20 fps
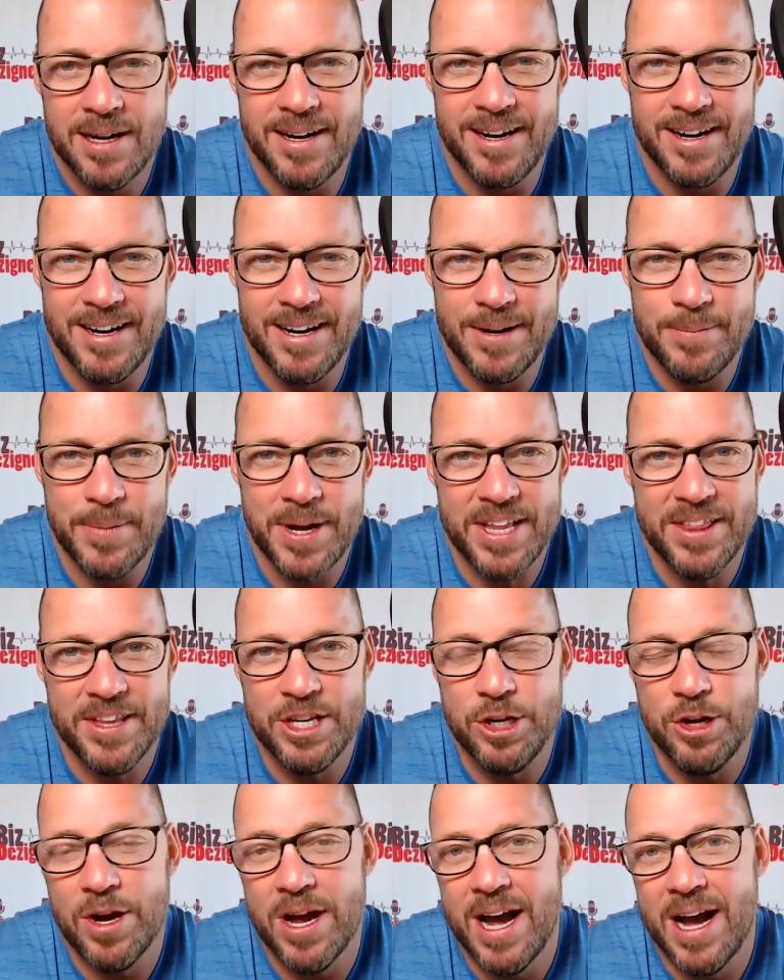And
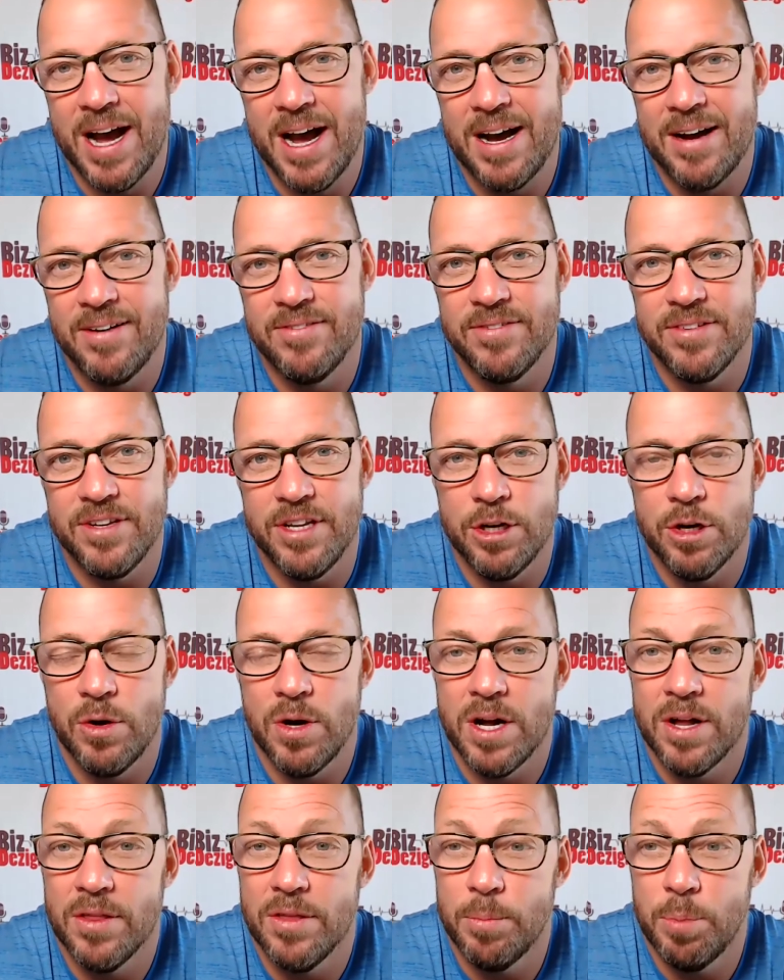then you have,
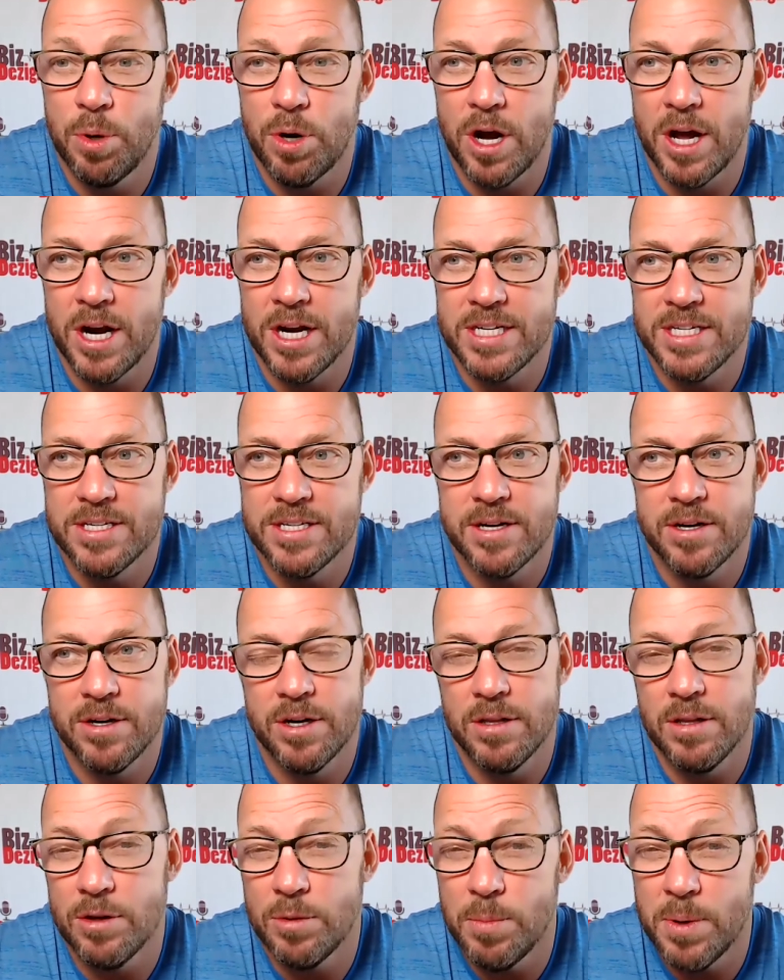other products that
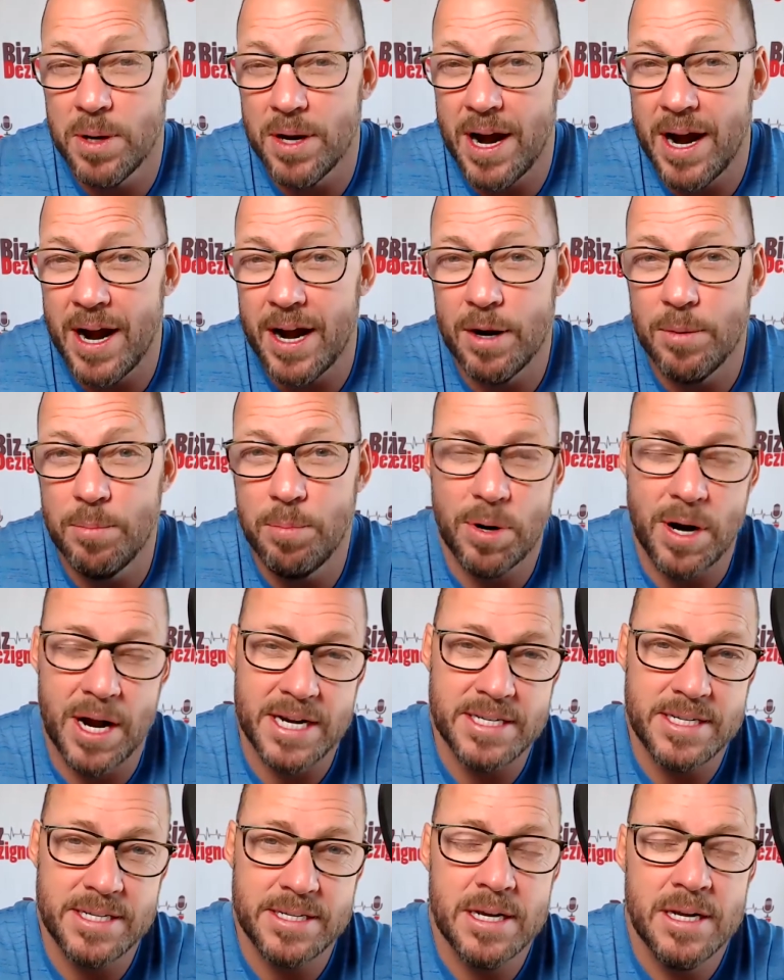are a little bit higher
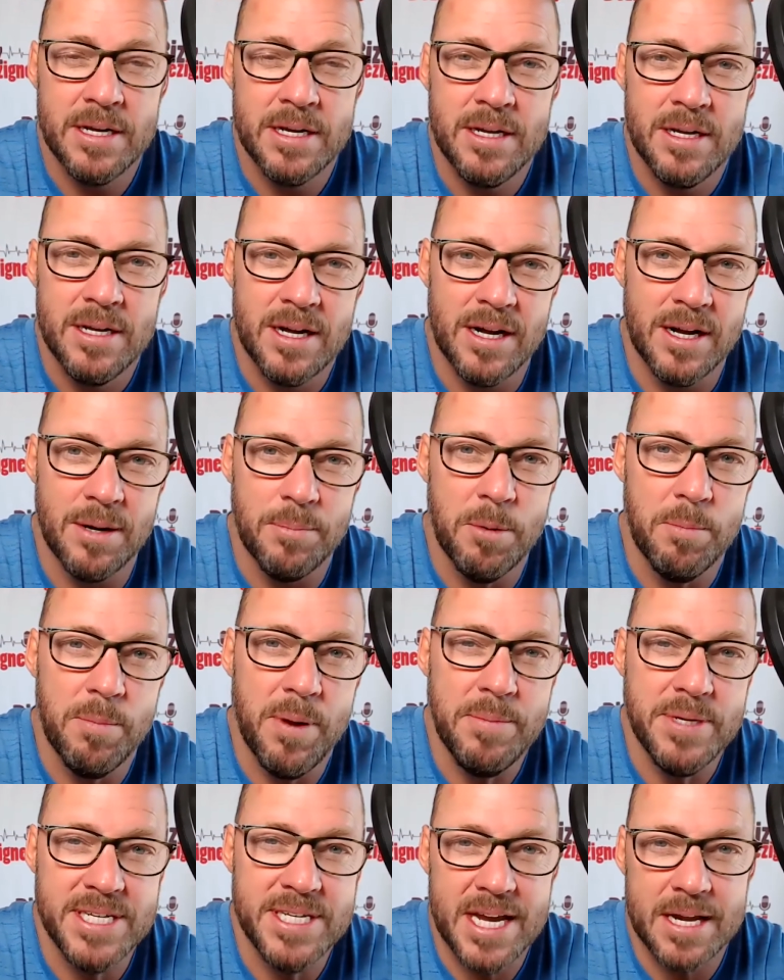price, but
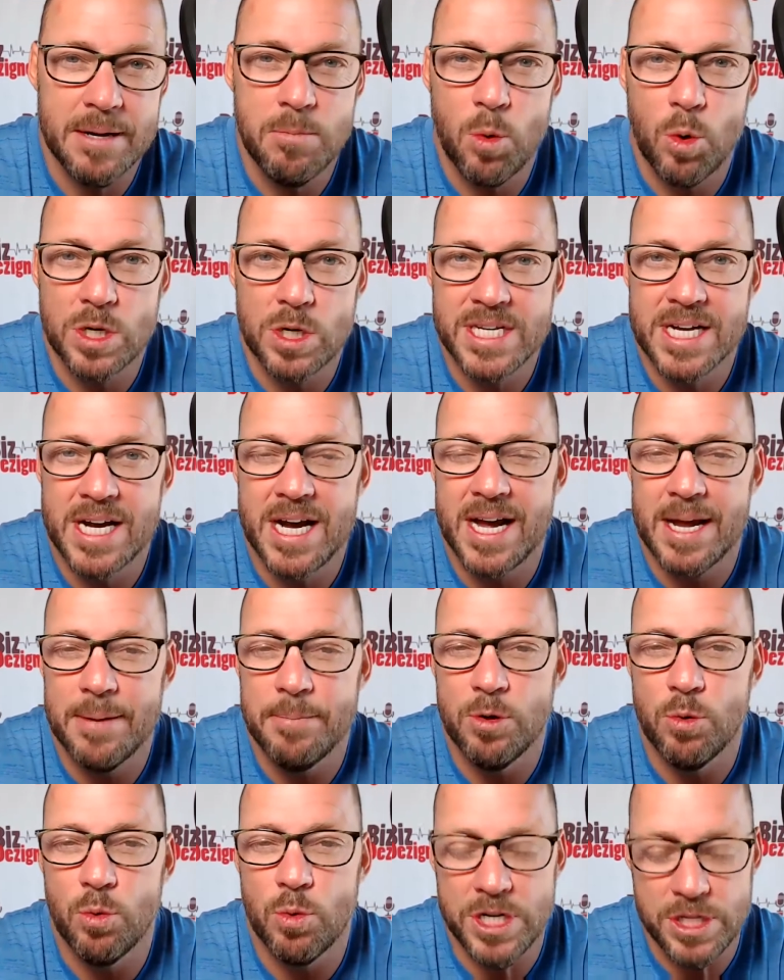maybe take more
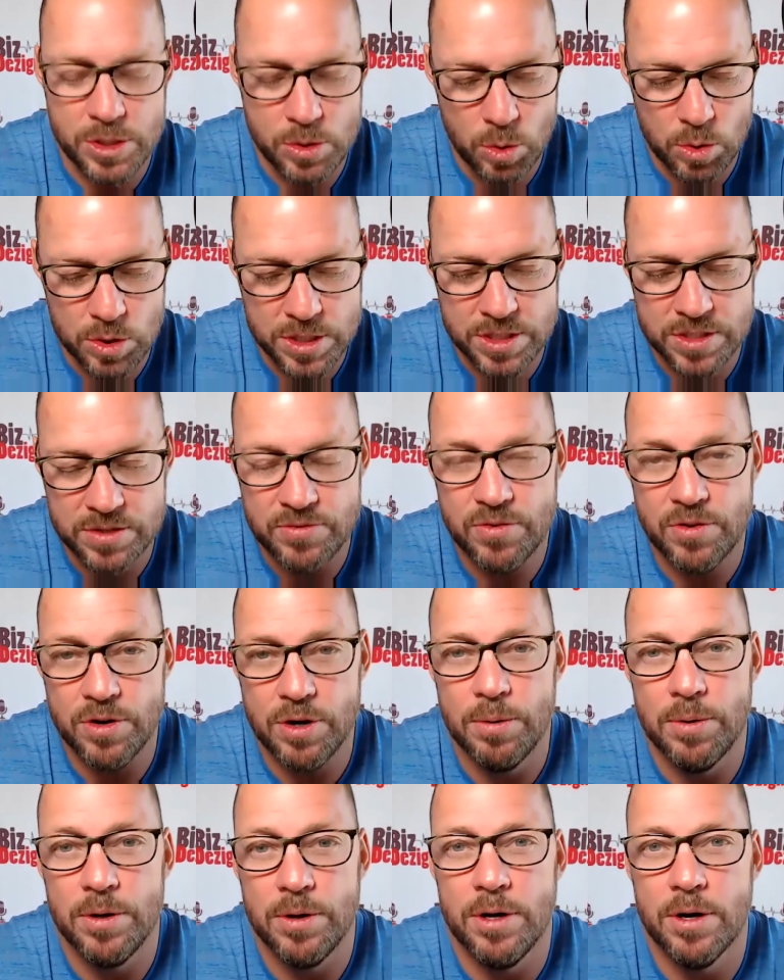time and resources
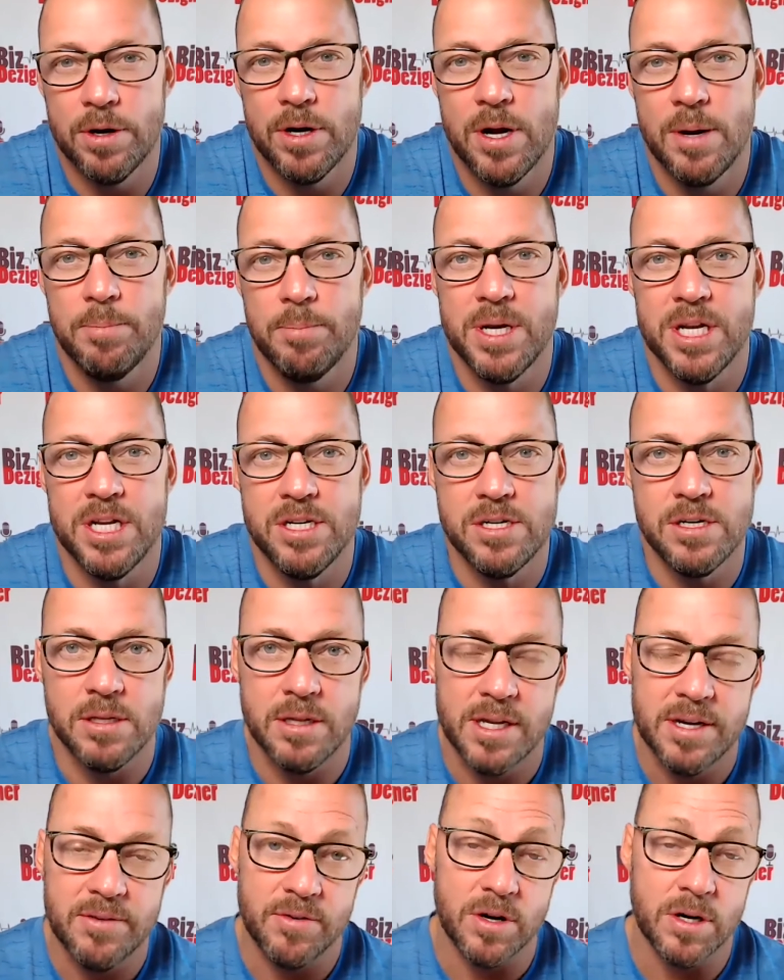for your company to
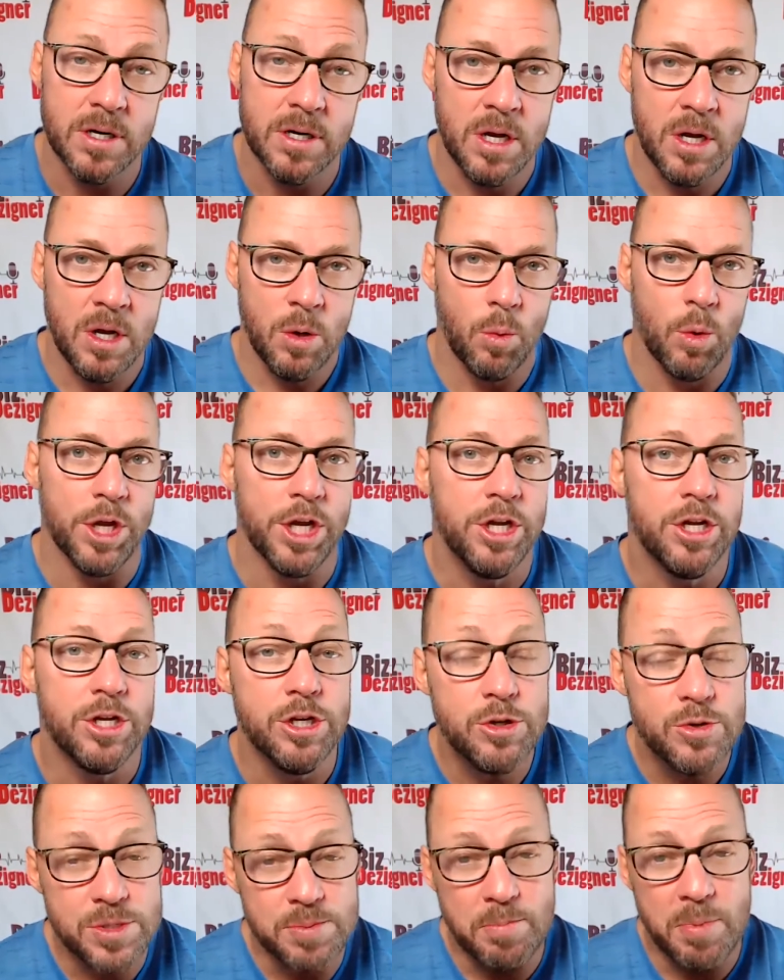deliver. What you
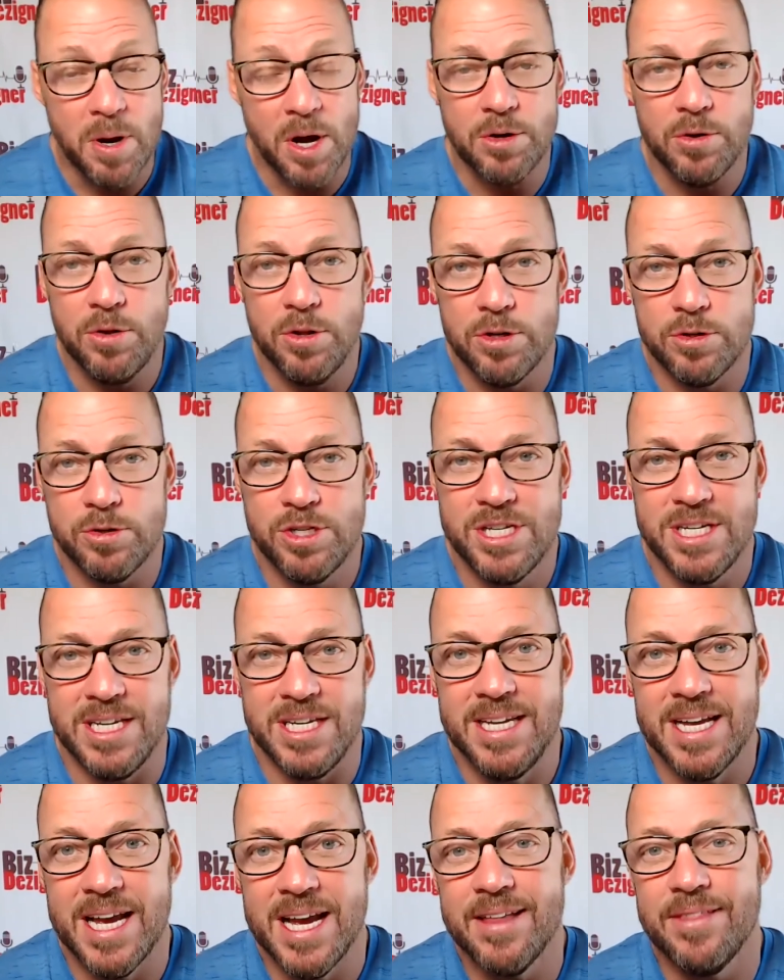can do is bundle those
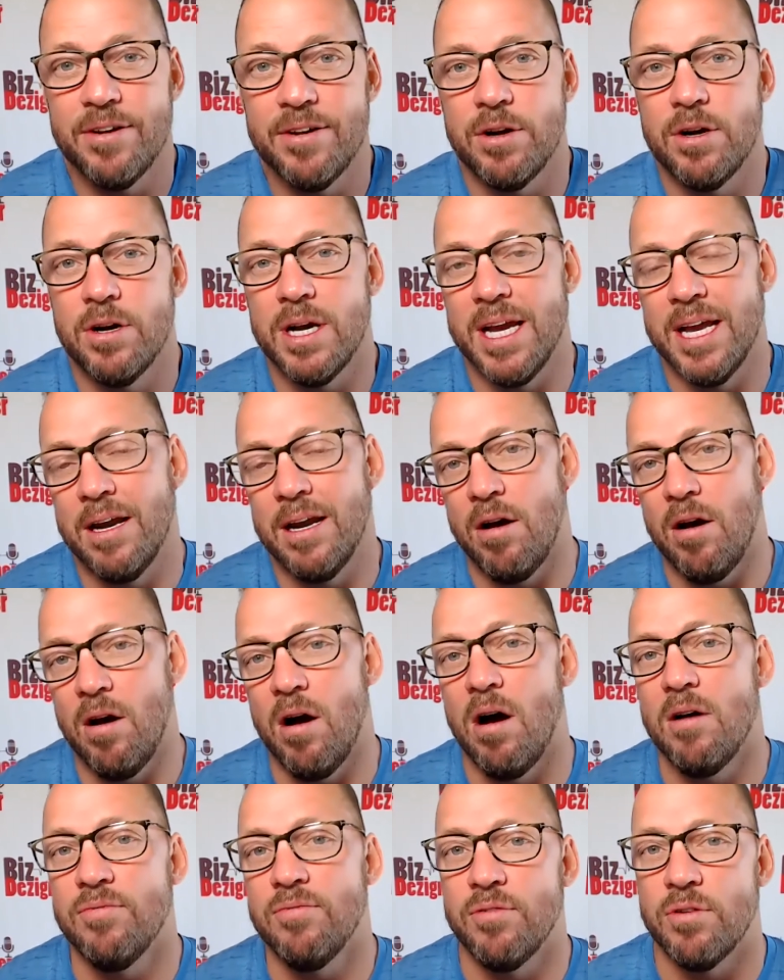together and
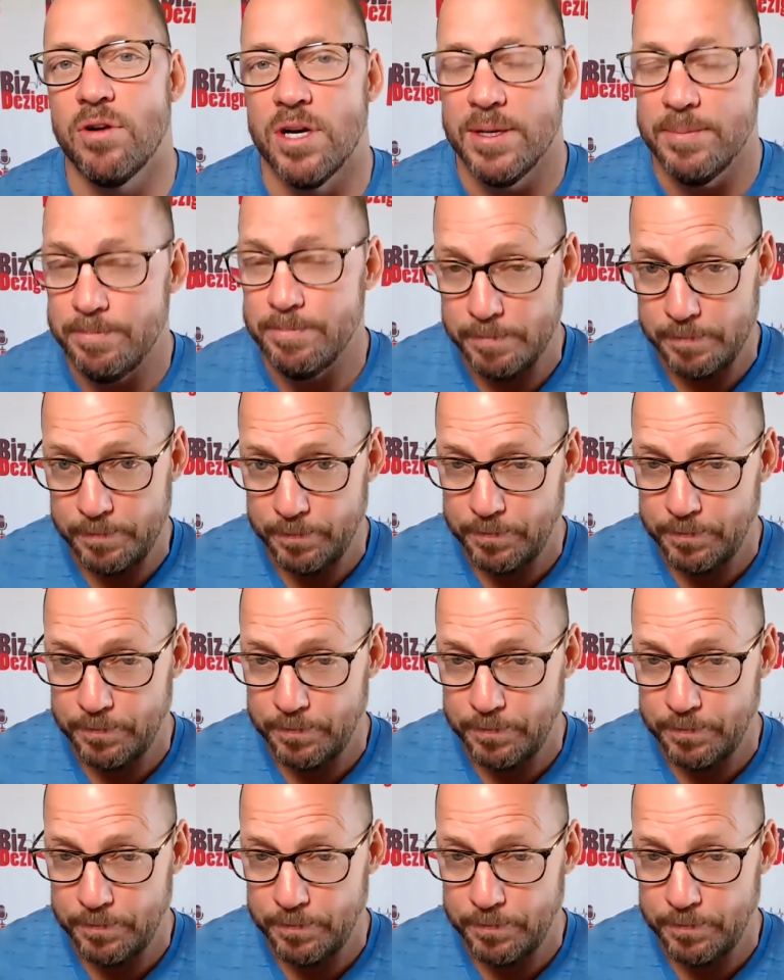offer it